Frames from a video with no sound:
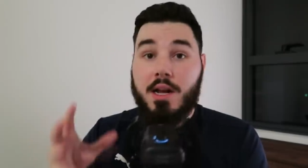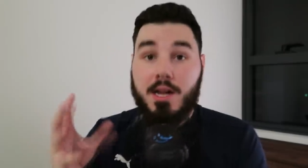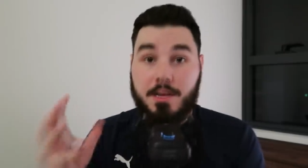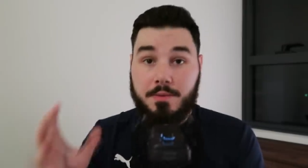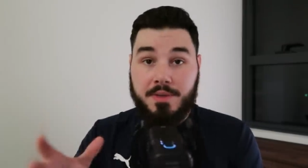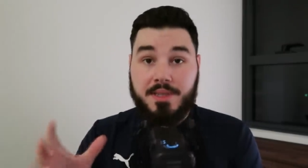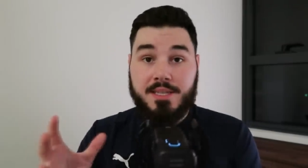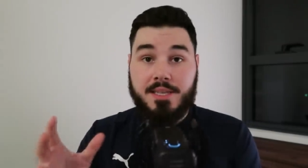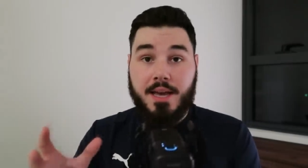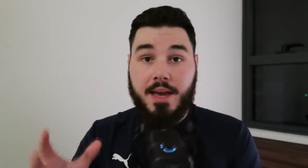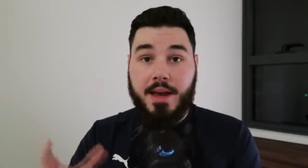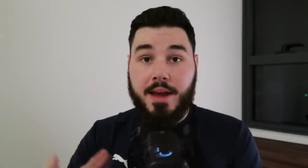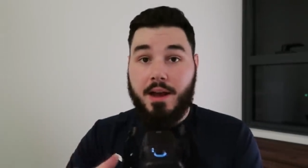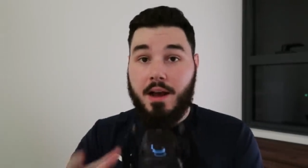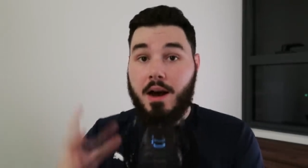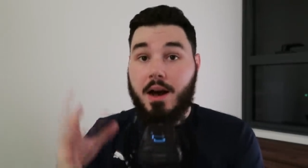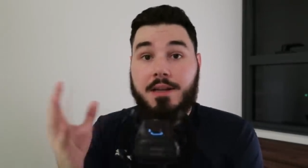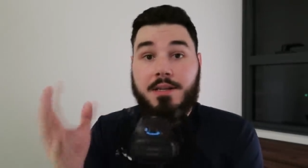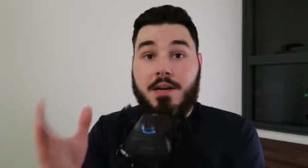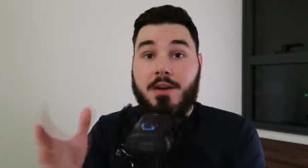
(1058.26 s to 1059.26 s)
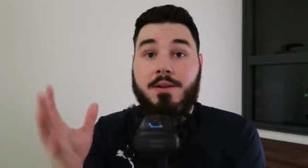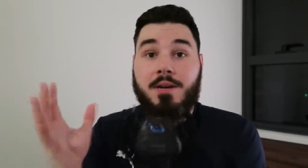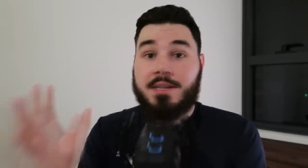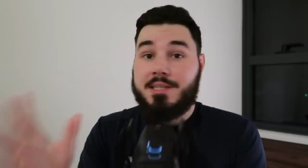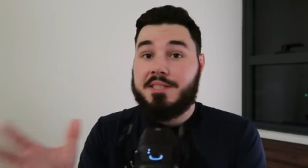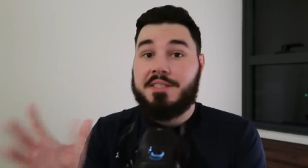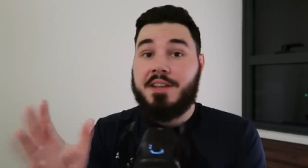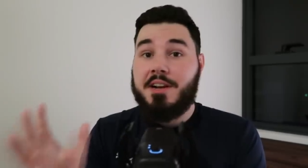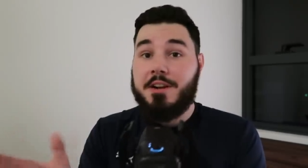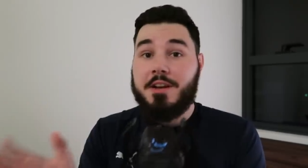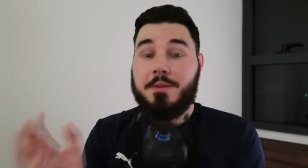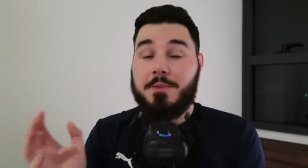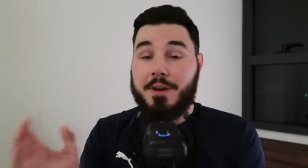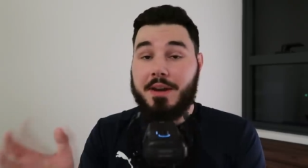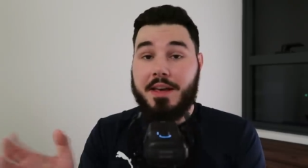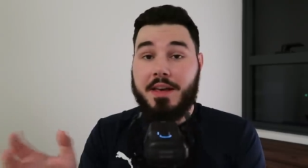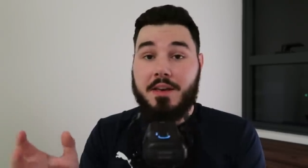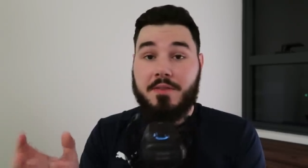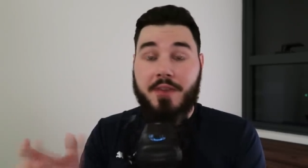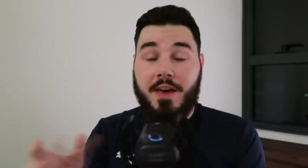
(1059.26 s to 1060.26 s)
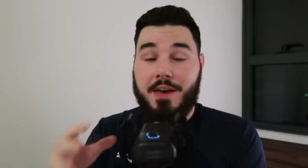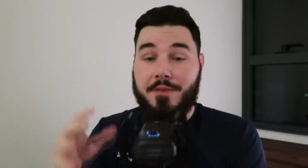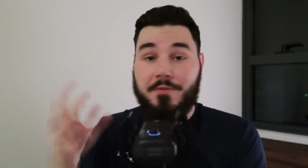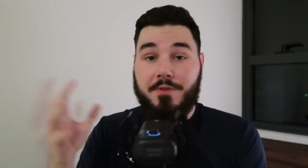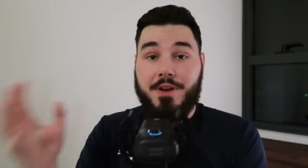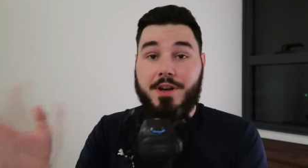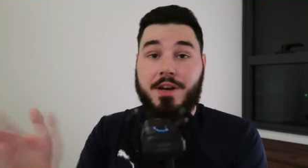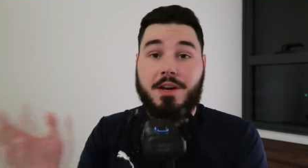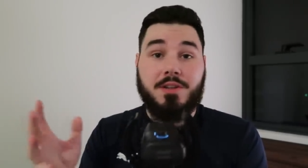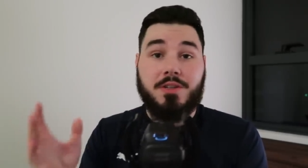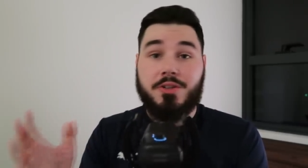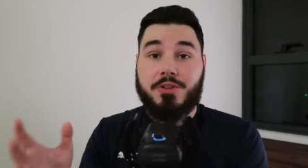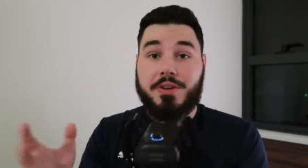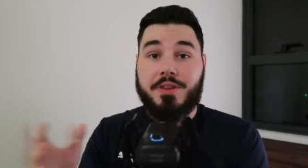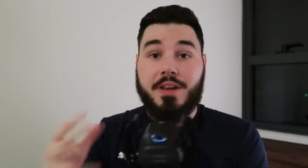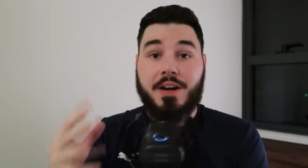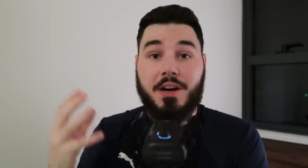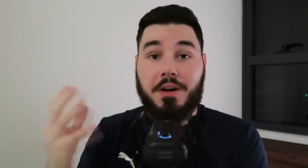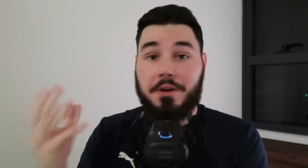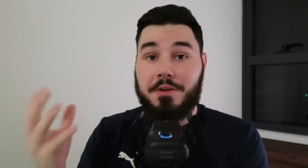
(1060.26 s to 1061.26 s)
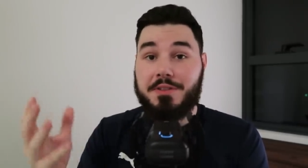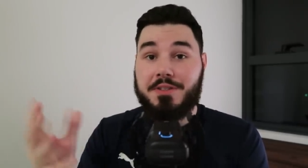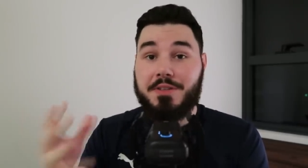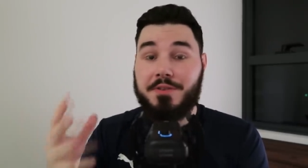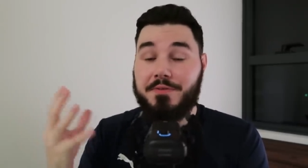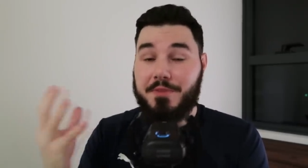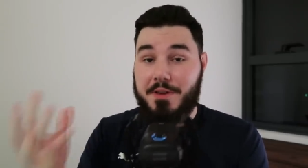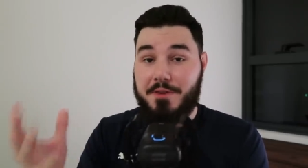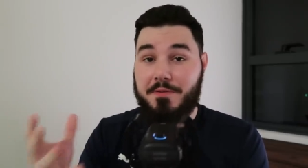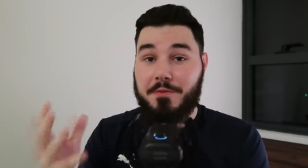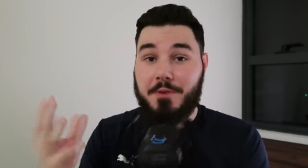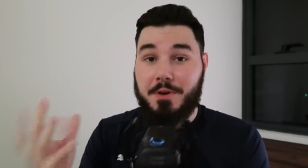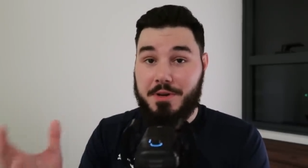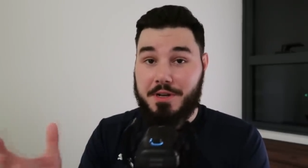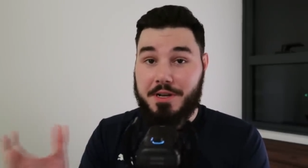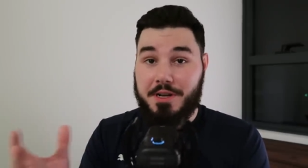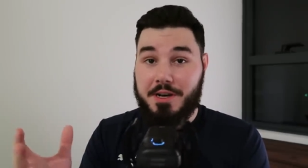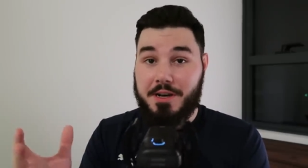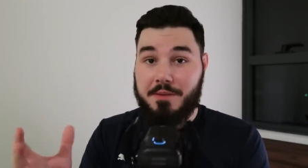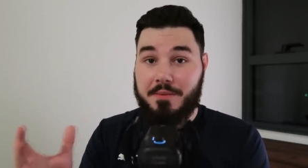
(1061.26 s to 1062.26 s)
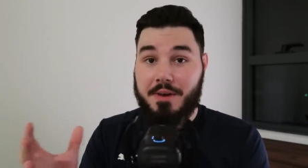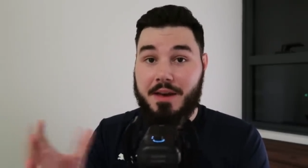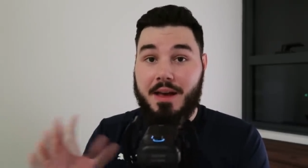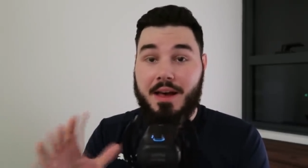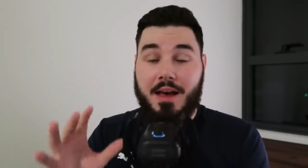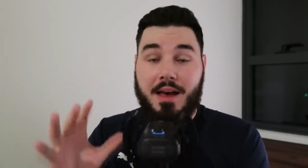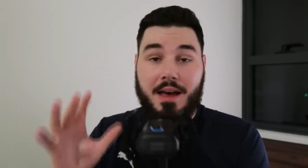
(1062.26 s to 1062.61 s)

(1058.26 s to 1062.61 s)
like I've been saying, I don't necessarily believe every country that hosts the FIFA World Cup